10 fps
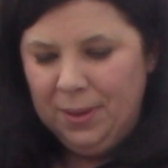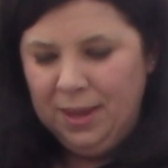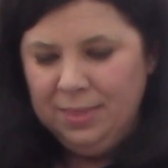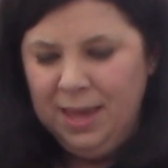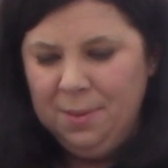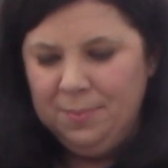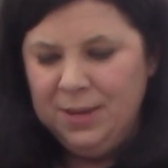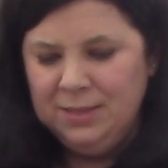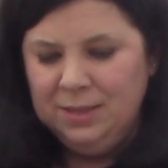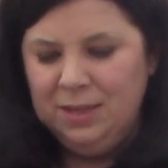And that
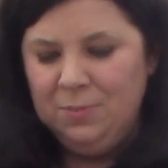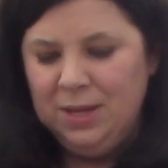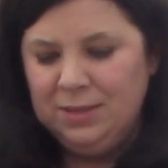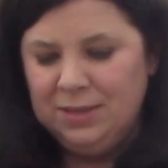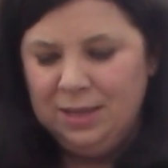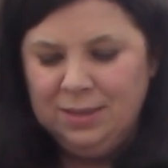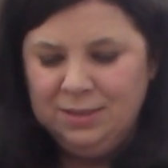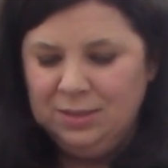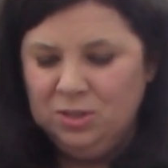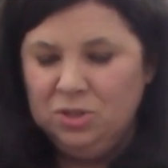basically means that
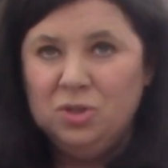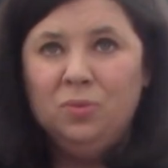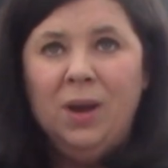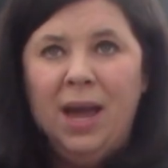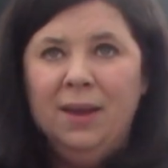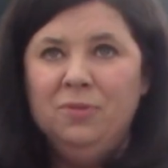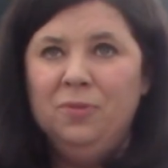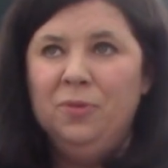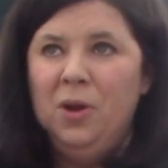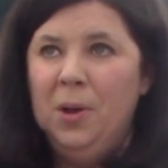this is just derived
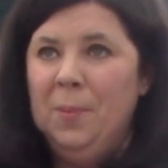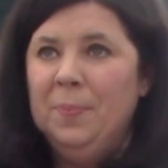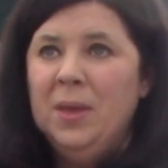from